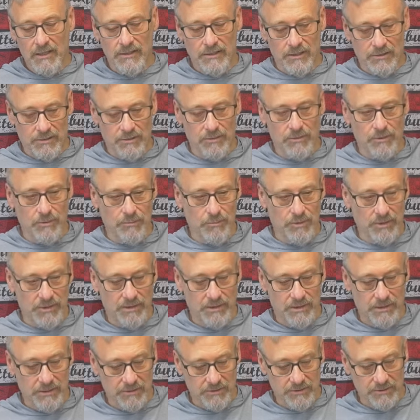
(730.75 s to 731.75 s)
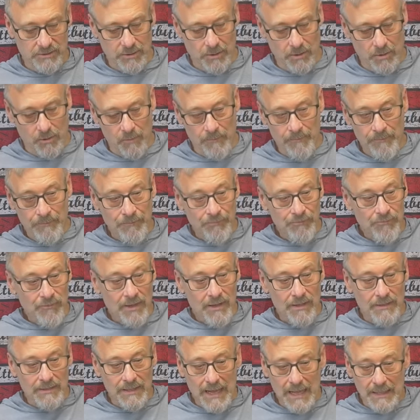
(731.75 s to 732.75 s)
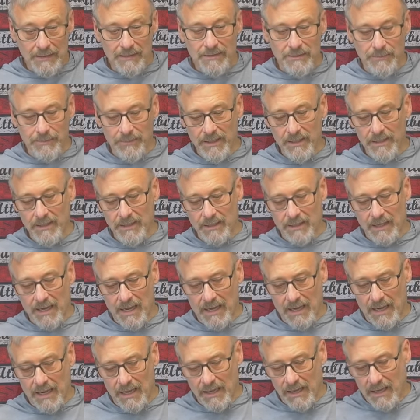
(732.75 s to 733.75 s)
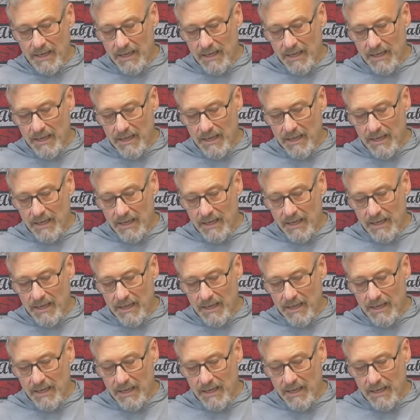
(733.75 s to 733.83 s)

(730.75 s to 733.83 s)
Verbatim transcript: to do with this so that, to me i